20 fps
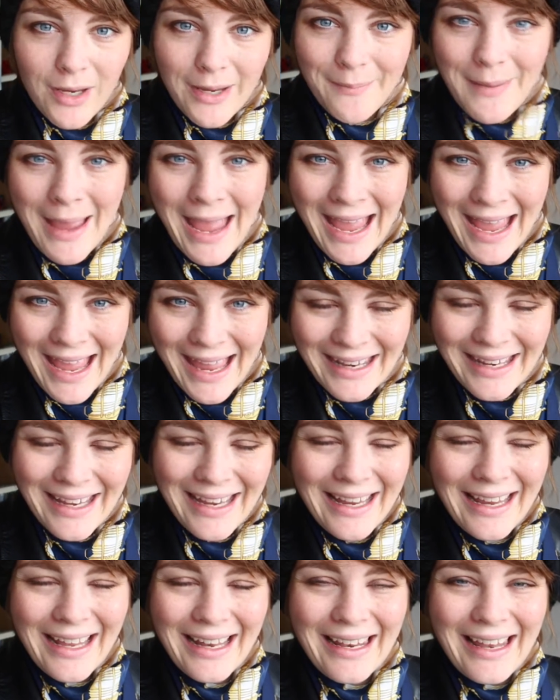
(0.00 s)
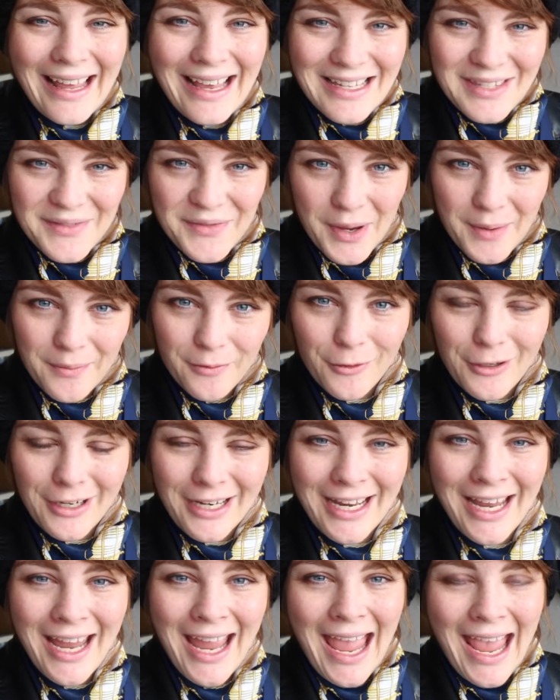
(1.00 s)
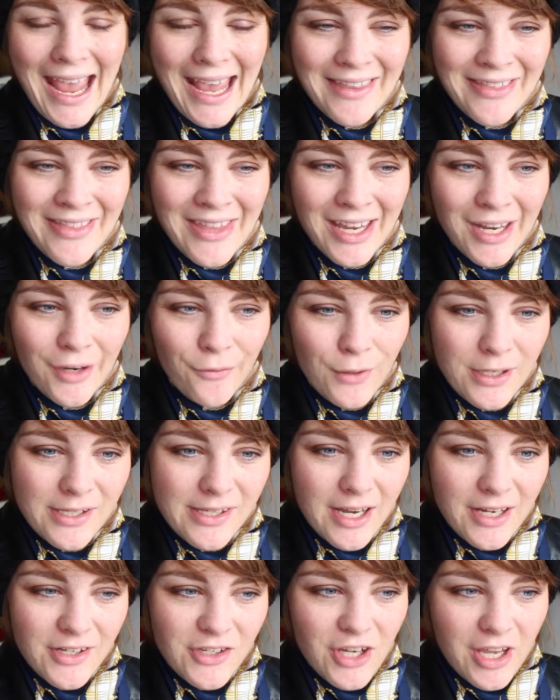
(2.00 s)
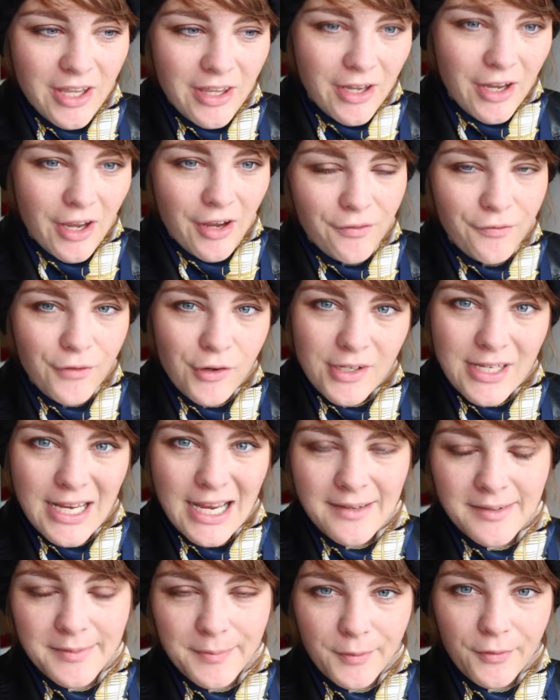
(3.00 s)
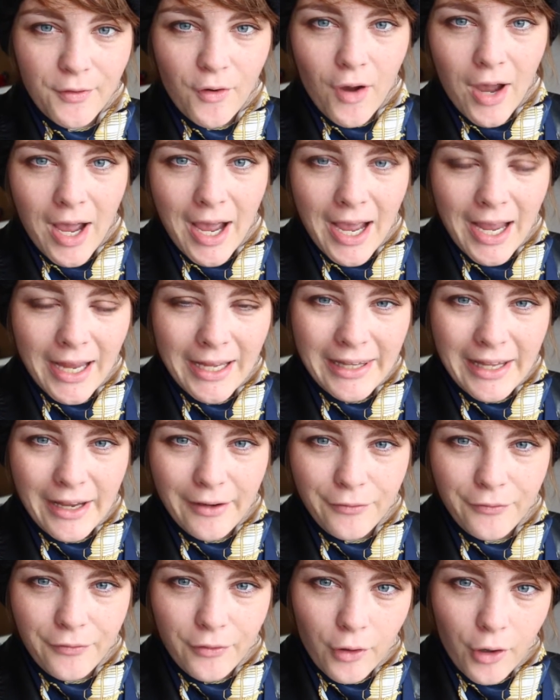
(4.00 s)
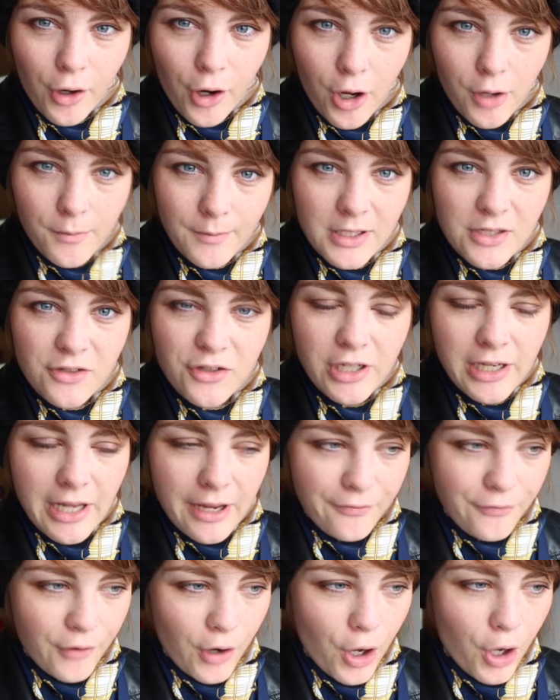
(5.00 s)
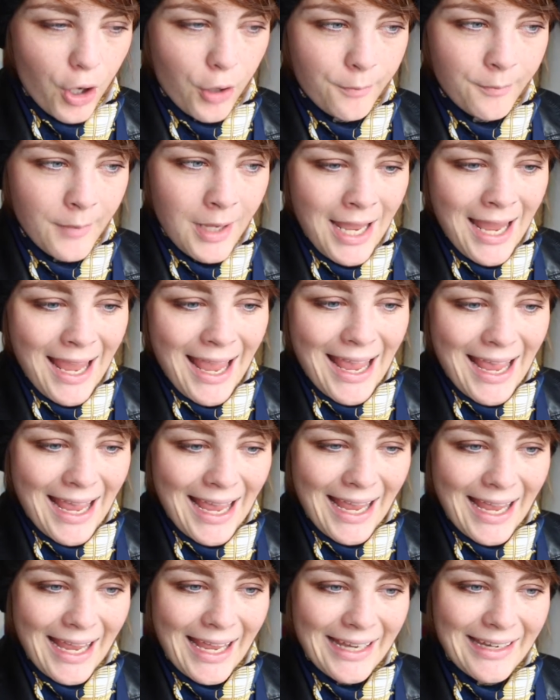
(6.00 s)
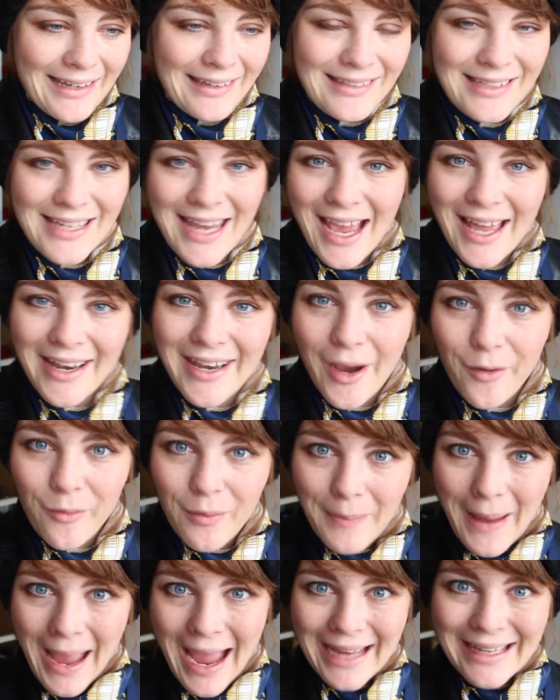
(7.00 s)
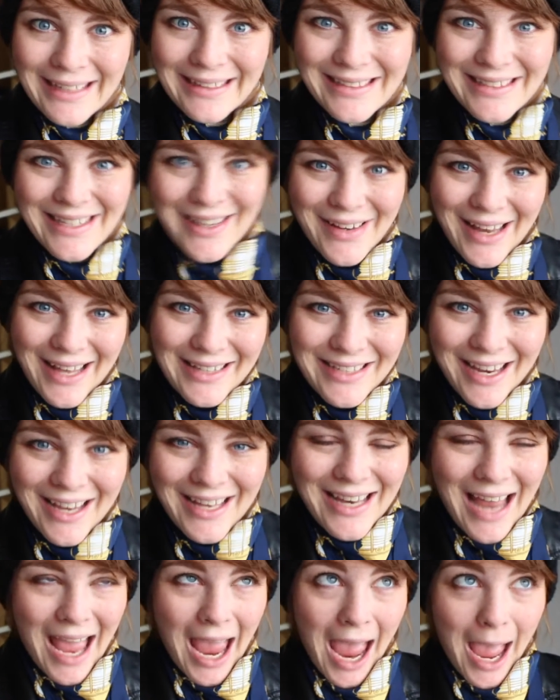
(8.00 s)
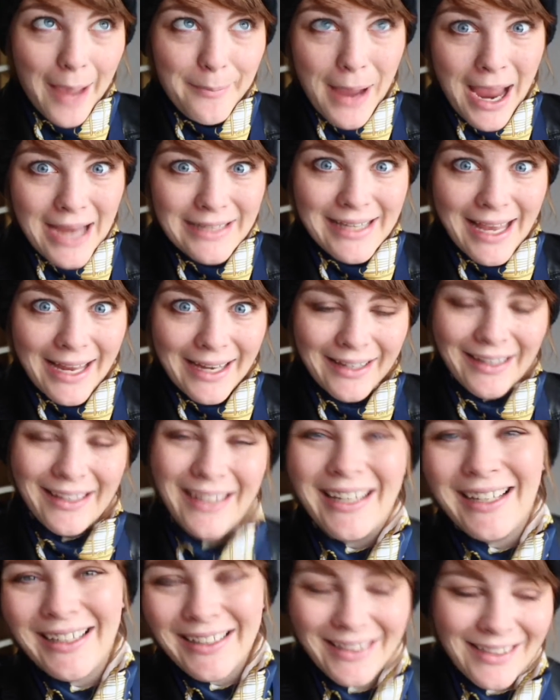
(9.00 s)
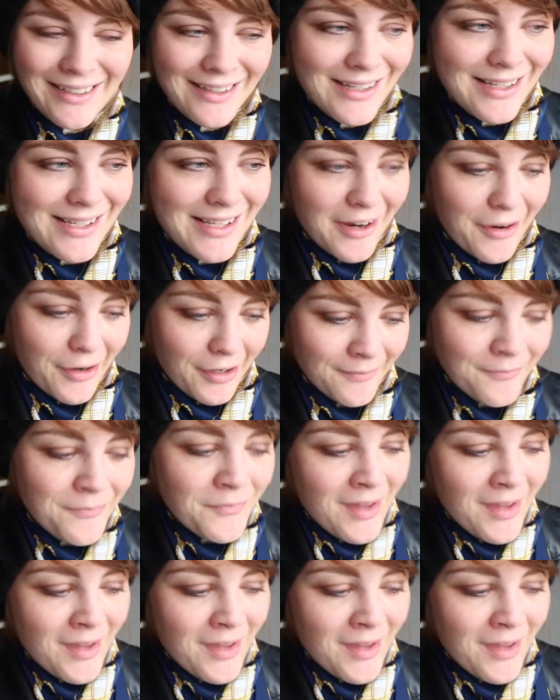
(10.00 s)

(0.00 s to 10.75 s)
met last February and then we saw each other a few times before I left for home and she left for home and yeah, now we're back. So that's kind of amazing. Sorry.